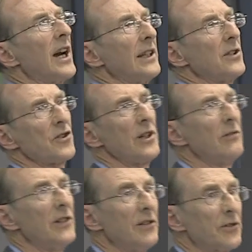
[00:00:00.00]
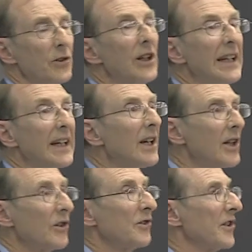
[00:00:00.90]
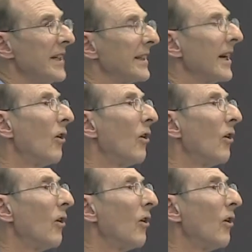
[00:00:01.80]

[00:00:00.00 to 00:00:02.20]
of 1973, does the